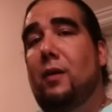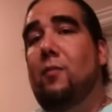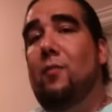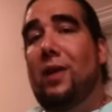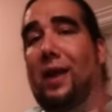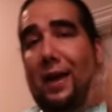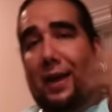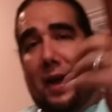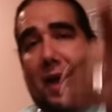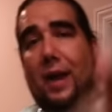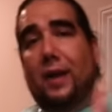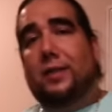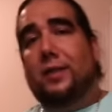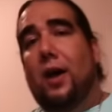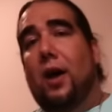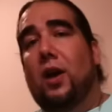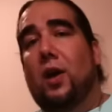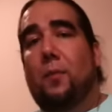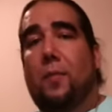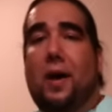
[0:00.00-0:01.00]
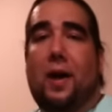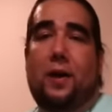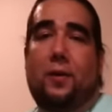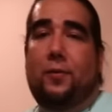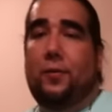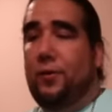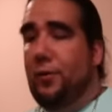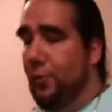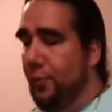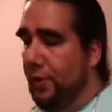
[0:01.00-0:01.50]
but I gotta talk about it
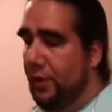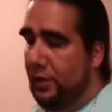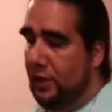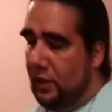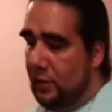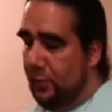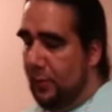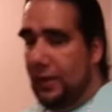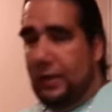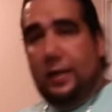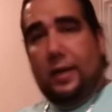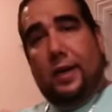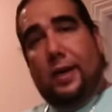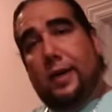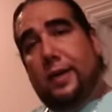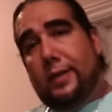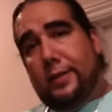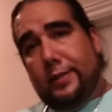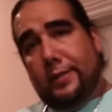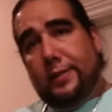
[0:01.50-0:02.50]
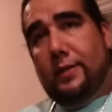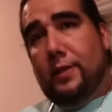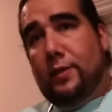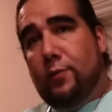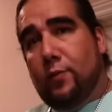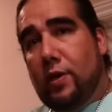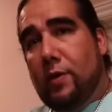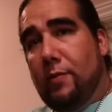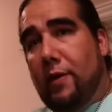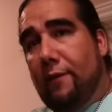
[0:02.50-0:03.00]
real quick, just because it's
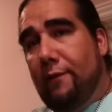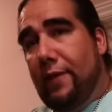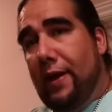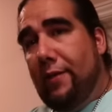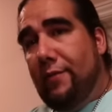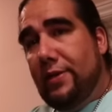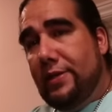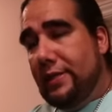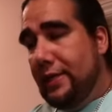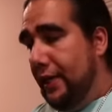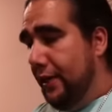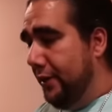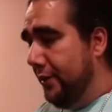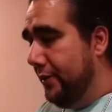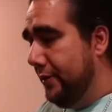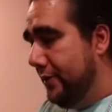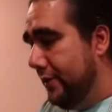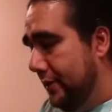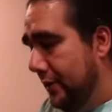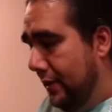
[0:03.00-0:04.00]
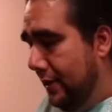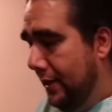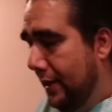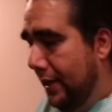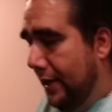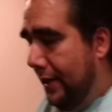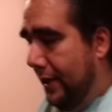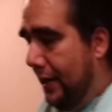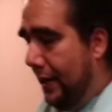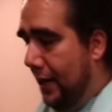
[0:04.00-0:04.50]
one of my favorite sneakers,
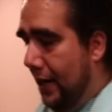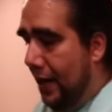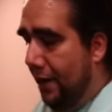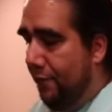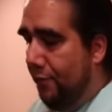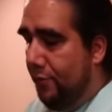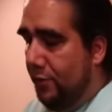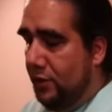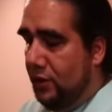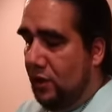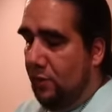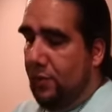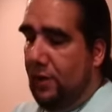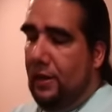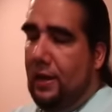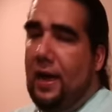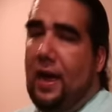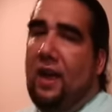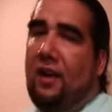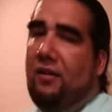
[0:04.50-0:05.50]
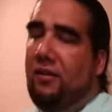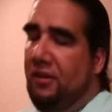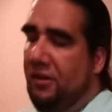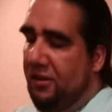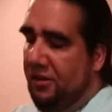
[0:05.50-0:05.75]
and everyone's gonna be like,